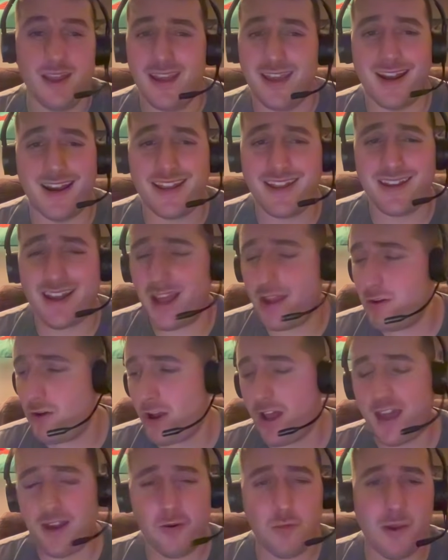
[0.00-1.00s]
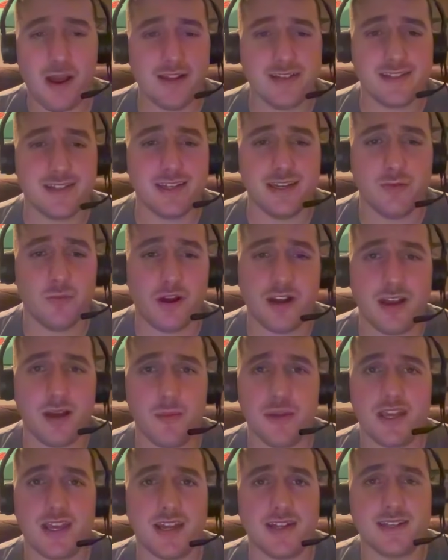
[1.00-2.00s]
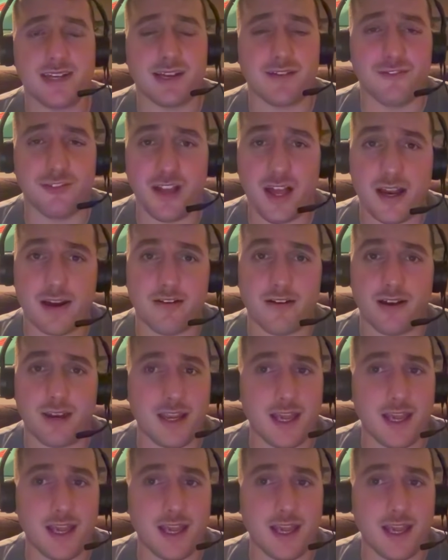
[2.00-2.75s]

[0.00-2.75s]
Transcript: And I can I, I don't mind seeing why not we can't take a flyer on.